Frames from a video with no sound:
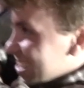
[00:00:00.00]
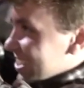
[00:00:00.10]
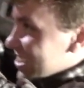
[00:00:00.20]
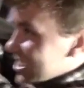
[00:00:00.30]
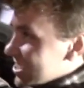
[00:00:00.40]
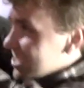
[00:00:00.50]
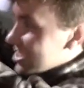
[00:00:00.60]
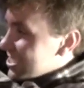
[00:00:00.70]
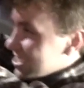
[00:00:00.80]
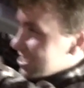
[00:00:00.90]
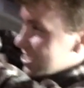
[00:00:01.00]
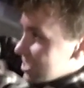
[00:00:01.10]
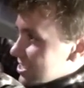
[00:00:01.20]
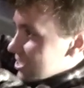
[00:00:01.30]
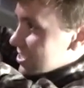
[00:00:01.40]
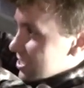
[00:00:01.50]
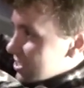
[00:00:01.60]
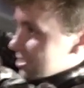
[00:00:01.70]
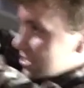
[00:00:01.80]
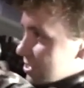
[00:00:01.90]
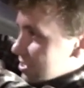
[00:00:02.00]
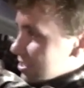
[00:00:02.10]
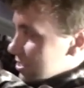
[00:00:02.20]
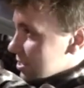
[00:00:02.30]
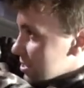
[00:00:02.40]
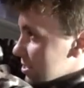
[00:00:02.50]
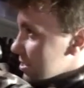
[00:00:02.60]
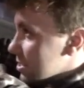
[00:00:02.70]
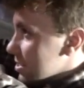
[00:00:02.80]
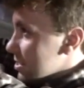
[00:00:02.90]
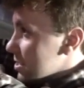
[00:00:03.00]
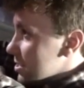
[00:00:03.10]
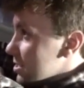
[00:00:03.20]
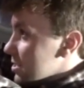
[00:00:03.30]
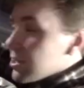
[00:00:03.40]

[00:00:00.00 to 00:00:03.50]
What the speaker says: it was good. And he's really impressed with one of the features.